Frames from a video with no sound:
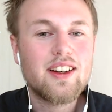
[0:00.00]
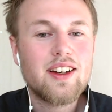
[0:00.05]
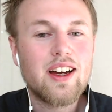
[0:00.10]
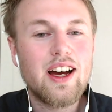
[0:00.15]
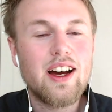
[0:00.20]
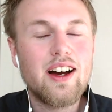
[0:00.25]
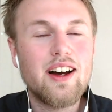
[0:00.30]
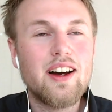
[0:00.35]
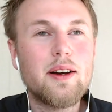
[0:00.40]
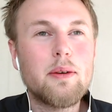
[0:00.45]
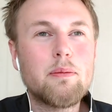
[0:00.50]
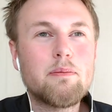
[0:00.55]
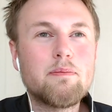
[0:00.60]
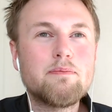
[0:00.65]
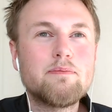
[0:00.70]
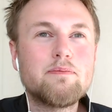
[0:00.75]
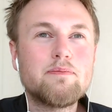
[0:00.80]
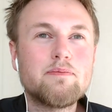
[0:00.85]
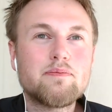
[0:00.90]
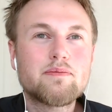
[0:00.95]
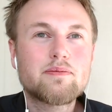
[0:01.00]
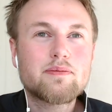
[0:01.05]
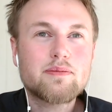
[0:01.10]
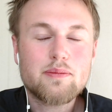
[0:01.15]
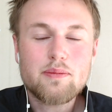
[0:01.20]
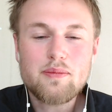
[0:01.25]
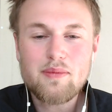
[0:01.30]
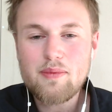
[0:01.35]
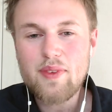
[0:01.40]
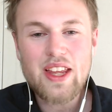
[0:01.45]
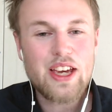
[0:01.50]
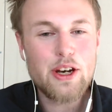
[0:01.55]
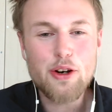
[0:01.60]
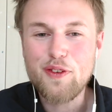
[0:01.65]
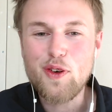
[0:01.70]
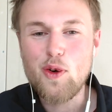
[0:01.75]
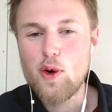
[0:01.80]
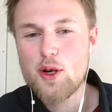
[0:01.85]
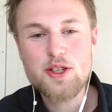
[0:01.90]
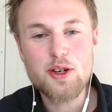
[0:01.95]
Um, and
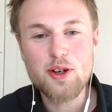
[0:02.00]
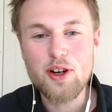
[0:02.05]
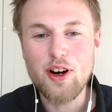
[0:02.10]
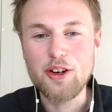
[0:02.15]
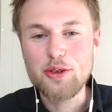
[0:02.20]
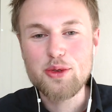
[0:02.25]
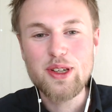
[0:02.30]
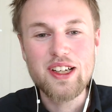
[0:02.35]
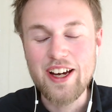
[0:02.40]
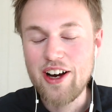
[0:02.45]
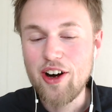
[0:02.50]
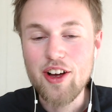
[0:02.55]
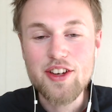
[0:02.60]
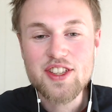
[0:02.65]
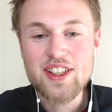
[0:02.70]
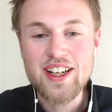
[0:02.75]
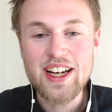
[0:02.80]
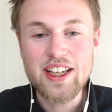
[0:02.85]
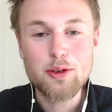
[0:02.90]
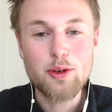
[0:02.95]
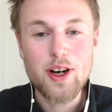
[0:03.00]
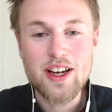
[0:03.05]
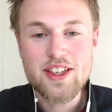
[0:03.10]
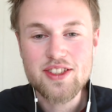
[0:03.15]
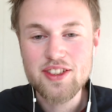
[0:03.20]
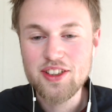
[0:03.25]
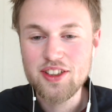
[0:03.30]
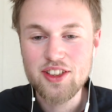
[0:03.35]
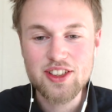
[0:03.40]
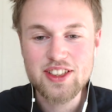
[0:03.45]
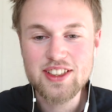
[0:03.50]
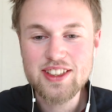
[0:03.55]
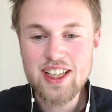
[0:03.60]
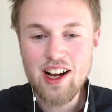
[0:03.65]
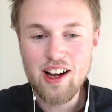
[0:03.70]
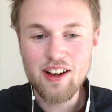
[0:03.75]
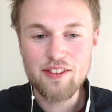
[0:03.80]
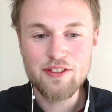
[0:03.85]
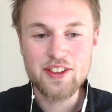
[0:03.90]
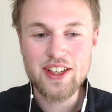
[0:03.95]
of course, you can't really answer that question
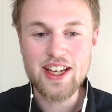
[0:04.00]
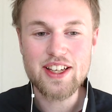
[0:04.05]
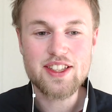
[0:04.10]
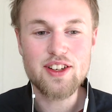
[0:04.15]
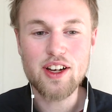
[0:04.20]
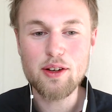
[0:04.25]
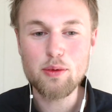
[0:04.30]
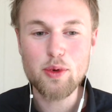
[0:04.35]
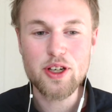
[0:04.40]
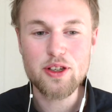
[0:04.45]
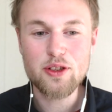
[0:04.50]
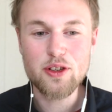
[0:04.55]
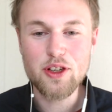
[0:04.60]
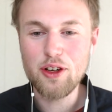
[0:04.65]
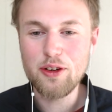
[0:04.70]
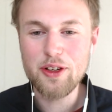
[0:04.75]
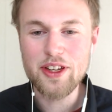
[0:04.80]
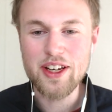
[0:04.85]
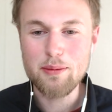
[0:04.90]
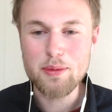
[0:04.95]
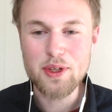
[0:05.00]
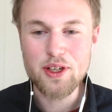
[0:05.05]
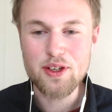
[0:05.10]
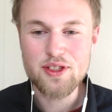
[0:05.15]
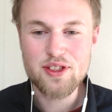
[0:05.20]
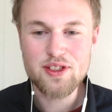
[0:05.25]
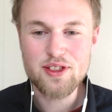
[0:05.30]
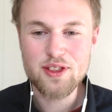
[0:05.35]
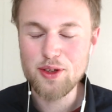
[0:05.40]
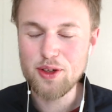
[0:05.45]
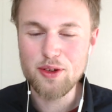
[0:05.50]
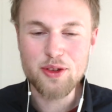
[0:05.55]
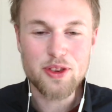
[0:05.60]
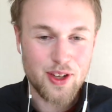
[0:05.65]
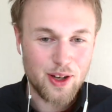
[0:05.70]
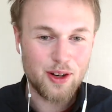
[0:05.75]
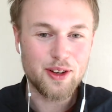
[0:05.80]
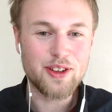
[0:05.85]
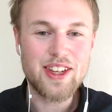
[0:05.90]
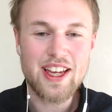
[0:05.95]
yourself, and that's not why you go there because you don't
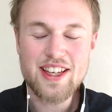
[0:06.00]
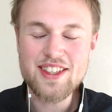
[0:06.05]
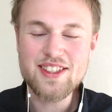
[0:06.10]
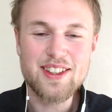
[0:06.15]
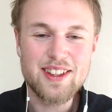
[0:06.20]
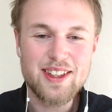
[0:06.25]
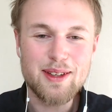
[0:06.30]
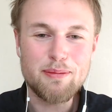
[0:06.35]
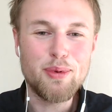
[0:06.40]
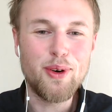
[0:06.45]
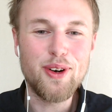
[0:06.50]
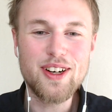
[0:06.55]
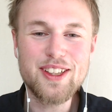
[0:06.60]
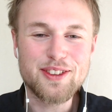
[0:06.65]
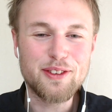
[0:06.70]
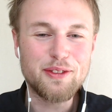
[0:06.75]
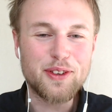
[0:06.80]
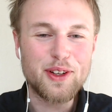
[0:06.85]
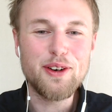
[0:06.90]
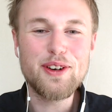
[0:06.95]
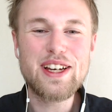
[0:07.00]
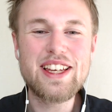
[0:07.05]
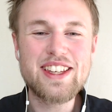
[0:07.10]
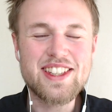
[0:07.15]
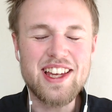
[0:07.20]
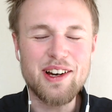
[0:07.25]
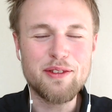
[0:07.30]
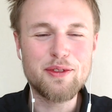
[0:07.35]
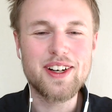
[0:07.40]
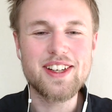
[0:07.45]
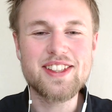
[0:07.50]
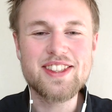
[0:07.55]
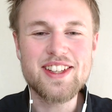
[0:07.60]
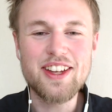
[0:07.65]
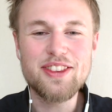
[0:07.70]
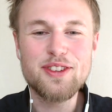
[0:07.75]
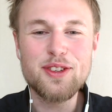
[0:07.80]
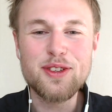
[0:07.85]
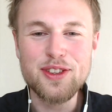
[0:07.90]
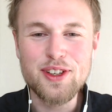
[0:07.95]
know. That's the point of going somewhere is
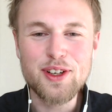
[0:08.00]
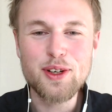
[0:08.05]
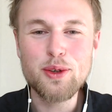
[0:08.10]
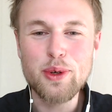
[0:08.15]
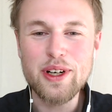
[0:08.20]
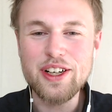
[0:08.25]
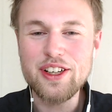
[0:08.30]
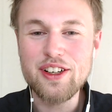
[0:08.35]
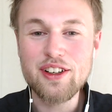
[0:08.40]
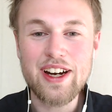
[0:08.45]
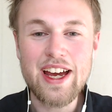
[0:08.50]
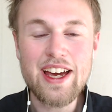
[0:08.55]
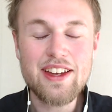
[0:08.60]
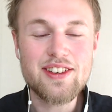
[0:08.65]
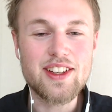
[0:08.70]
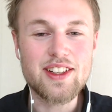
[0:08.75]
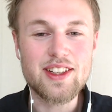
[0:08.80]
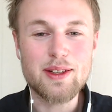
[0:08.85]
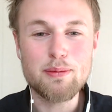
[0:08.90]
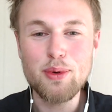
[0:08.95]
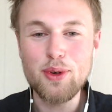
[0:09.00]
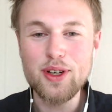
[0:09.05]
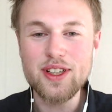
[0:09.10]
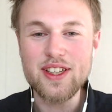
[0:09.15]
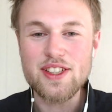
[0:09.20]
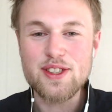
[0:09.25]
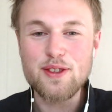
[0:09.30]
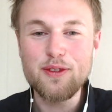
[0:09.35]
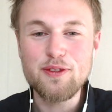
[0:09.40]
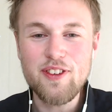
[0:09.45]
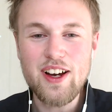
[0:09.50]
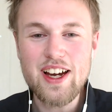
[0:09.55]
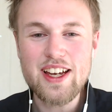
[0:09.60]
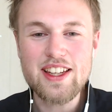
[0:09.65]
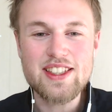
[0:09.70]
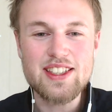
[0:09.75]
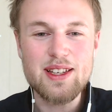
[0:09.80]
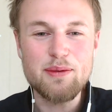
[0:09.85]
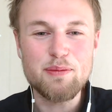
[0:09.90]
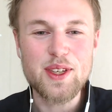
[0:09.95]
not to know where you're headed. The point is to
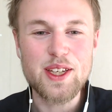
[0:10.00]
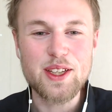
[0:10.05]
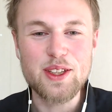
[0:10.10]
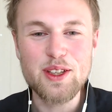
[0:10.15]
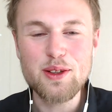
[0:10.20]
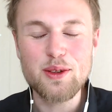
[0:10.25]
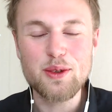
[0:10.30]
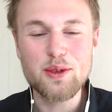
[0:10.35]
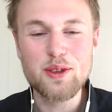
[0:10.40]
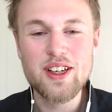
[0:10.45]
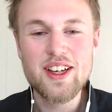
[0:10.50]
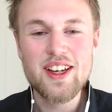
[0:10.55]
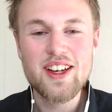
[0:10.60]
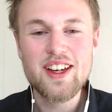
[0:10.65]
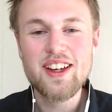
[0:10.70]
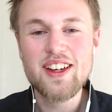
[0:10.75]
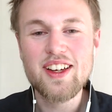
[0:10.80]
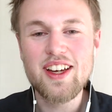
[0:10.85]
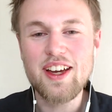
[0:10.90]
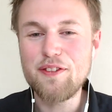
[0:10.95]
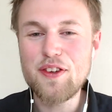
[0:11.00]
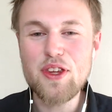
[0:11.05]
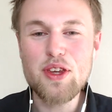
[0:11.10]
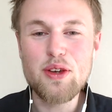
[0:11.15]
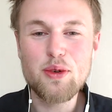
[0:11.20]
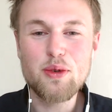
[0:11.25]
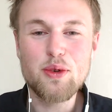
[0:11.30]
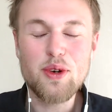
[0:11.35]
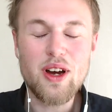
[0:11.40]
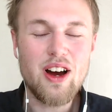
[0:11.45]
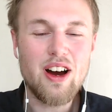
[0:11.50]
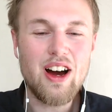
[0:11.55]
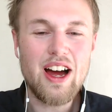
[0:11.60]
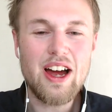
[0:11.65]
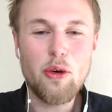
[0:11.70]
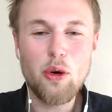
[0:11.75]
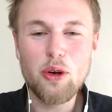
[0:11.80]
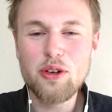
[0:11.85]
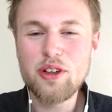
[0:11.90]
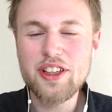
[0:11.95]
find something new. If you
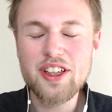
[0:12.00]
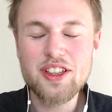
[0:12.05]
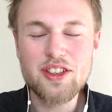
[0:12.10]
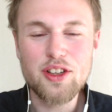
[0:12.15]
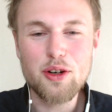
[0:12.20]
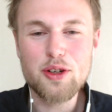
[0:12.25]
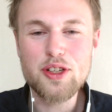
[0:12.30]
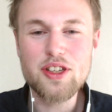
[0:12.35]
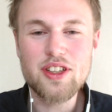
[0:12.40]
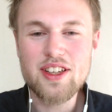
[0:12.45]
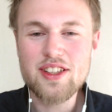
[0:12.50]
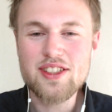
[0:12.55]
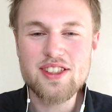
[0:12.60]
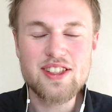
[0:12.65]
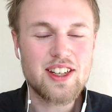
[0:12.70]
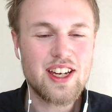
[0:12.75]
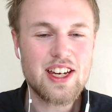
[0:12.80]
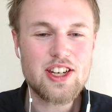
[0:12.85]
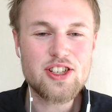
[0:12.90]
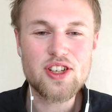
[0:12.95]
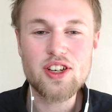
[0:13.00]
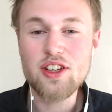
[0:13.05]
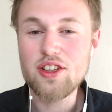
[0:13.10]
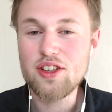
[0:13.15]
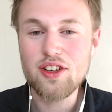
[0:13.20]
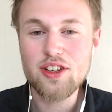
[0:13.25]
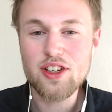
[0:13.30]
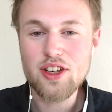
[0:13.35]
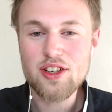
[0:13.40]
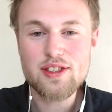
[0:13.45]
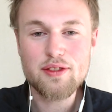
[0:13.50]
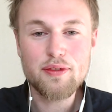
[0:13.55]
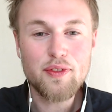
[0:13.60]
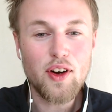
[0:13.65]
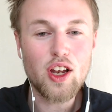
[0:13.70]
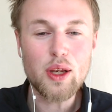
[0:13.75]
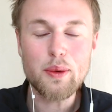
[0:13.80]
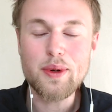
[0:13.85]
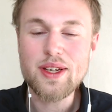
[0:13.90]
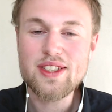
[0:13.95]
already know your destination. You're just
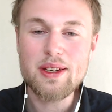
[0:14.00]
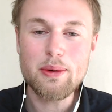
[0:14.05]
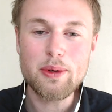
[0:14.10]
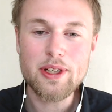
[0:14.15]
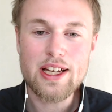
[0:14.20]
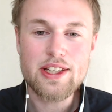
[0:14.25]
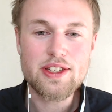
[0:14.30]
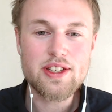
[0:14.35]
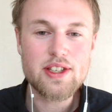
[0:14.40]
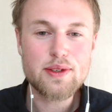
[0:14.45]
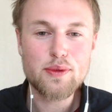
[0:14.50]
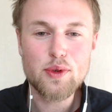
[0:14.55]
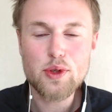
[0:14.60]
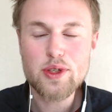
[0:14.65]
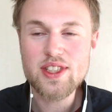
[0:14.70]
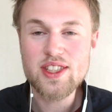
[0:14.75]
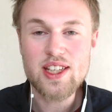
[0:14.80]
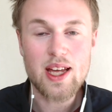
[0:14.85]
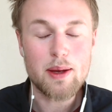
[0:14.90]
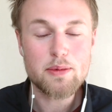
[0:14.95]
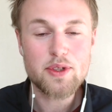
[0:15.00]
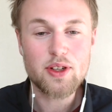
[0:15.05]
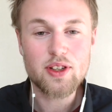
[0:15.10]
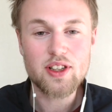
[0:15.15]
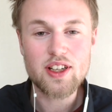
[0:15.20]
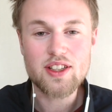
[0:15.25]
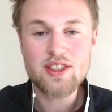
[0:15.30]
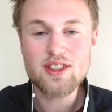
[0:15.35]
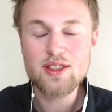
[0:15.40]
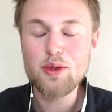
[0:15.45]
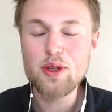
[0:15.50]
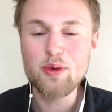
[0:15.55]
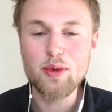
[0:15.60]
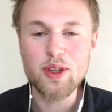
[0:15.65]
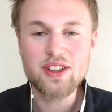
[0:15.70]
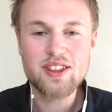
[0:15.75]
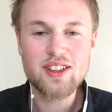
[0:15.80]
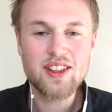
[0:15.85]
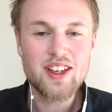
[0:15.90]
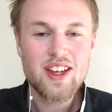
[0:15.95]
following someone else's footsteps. You're just doing
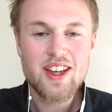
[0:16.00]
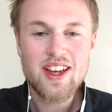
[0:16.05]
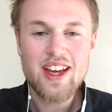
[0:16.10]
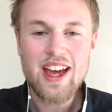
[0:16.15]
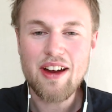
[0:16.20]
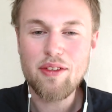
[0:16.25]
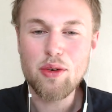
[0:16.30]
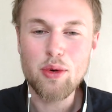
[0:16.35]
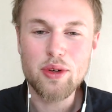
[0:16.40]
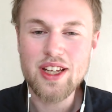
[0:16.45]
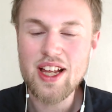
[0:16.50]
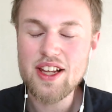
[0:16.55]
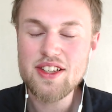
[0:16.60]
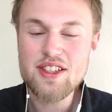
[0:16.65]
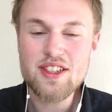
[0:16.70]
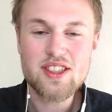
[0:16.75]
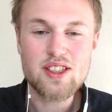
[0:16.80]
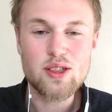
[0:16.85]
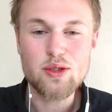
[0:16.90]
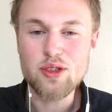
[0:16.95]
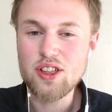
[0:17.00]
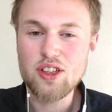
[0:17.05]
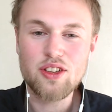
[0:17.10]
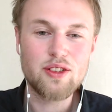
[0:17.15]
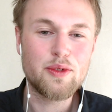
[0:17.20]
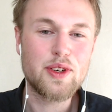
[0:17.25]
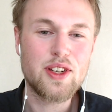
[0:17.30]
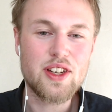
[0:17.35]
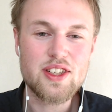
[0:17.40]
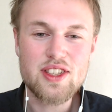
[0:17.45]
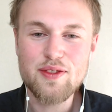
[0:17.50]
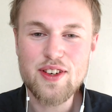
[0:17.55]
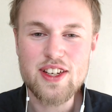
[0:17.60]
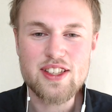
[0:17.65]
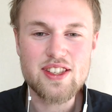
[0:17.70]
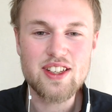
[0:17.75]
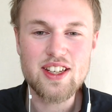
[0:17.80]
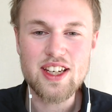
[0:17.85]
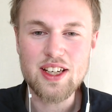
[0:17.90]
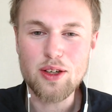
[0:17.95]
what everyone else is doing. You're just
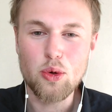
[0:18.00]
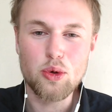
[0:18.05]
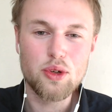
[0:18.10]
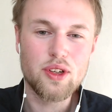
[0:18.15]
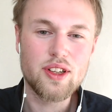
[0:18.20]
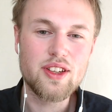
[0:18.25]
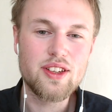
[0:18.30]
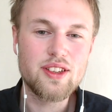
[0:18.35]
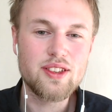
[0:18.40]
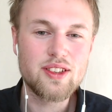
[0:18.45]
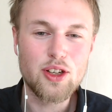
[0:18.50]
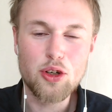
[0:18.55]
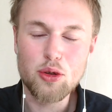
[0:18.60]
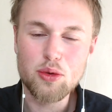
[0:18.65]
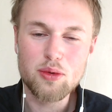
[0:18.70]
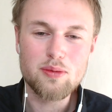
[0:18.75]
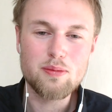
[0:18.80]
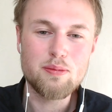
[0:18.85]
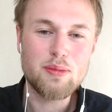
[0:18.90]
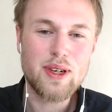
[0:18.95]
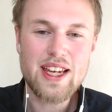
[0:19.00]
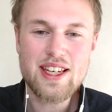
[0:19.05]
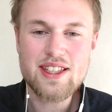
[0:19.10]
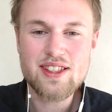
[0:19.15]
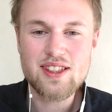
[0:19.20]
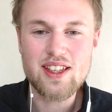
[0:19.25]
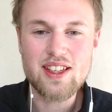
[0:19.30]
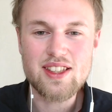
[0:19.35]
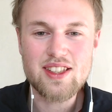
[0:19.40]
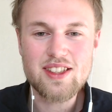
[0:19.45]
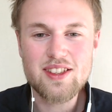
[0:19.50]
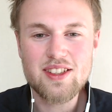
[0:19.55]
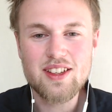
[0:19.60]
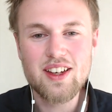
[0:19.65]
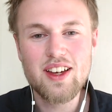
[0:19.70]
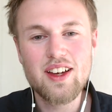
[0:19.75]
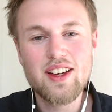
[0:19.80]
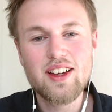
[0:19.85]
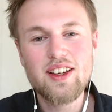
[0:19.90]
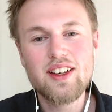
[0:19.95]
visiting old known places.
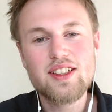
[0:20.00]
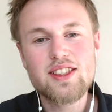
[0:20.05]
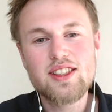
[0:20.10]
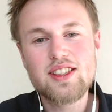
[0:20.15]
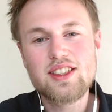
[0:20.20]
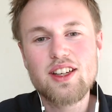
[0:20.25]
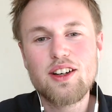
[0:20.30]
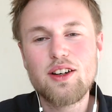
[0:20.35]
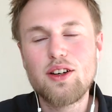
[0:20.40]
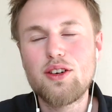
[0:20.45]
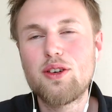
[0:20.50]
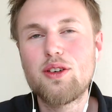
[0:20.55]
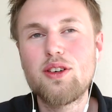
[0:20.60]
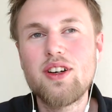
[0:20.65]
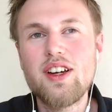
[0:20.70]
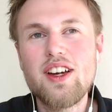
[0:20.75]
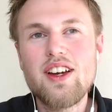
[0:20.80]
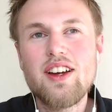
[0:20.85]
So